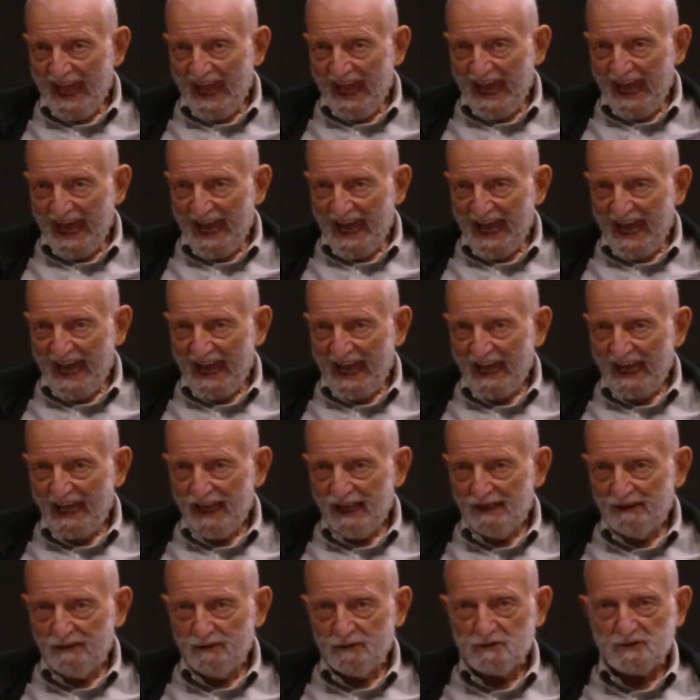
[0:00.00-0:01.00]

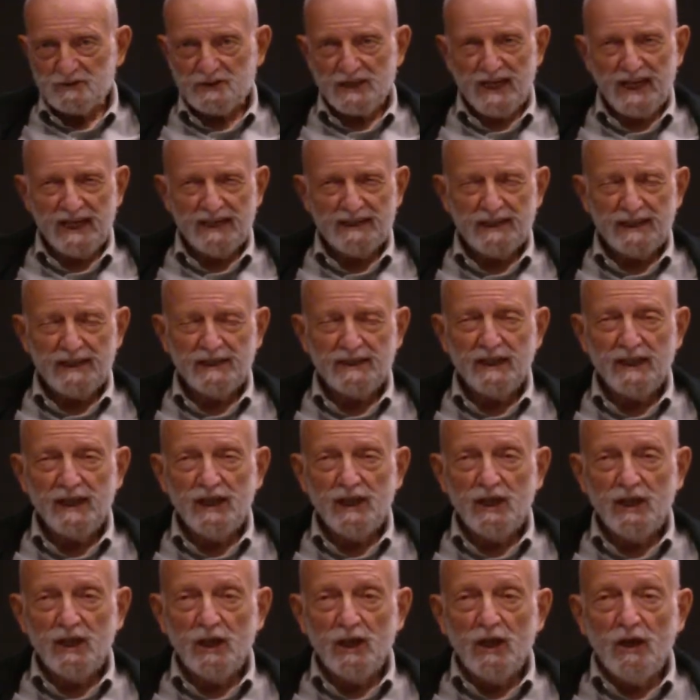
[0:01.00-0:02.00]
and you say that
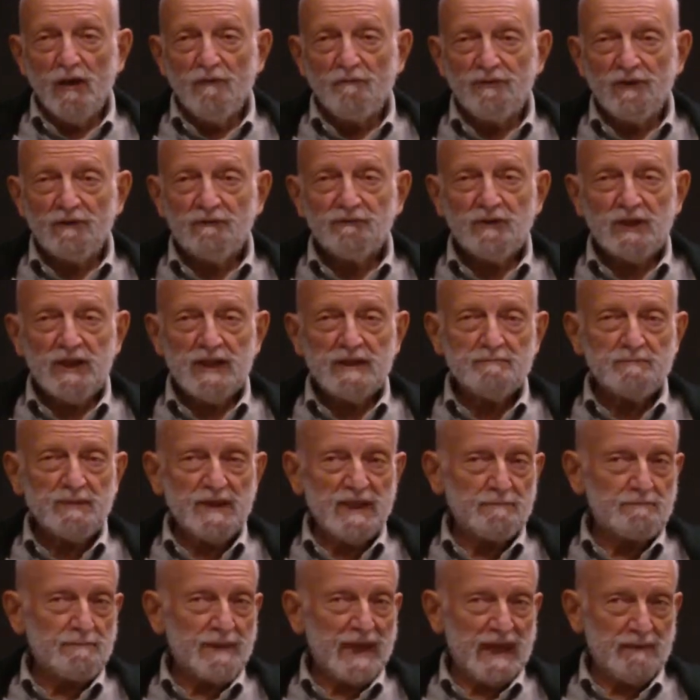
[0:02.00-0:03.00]

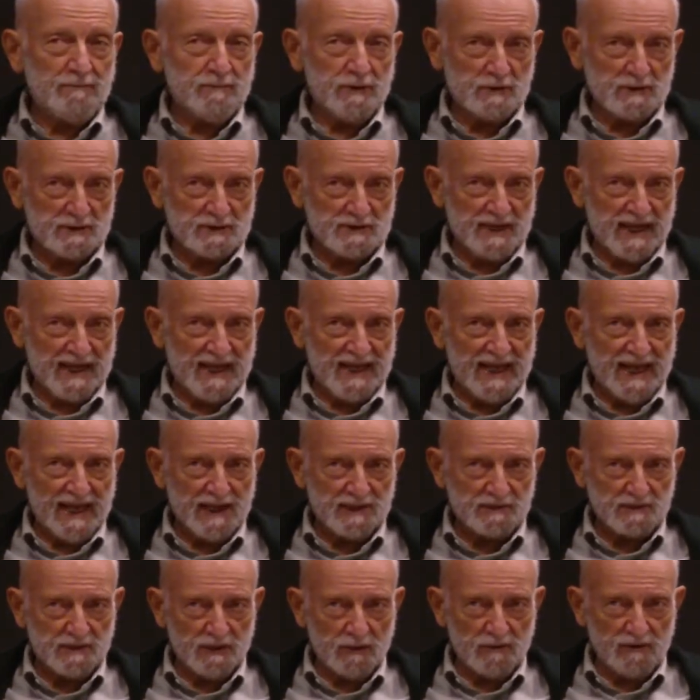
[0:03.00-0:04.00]
15 papers say
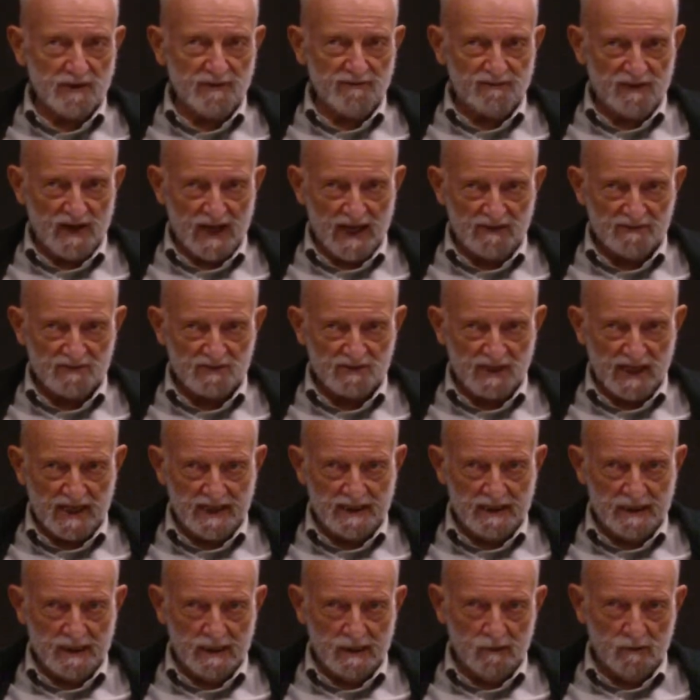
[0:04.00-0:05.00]
yes and only 5 say
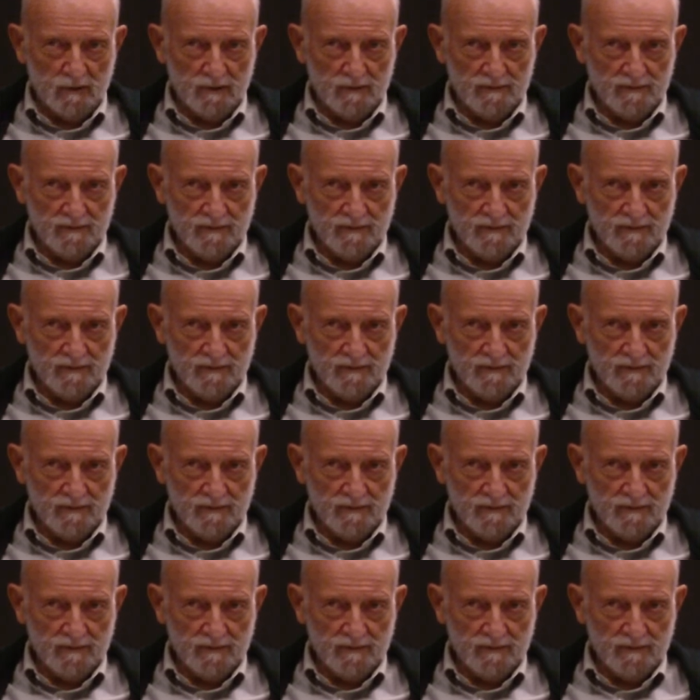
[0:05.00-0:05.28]
no.